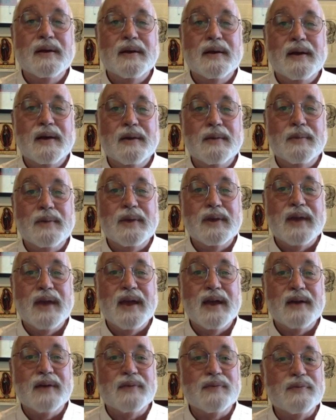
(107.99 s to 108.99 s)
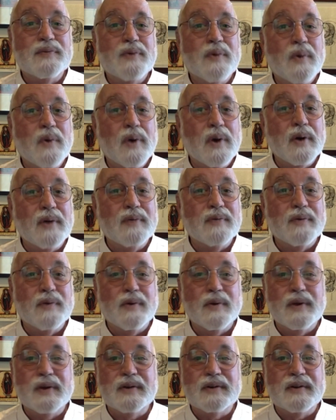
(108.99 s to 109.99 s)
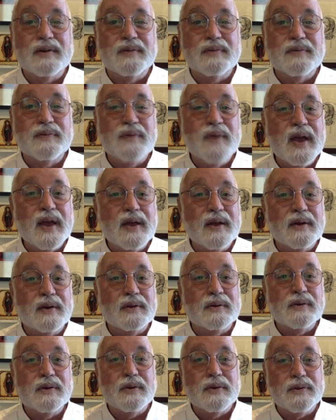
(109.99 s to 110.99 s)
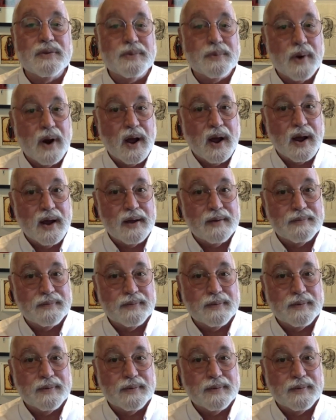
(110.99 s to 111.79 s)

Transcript: And we can't afford for it to fail, to thrive.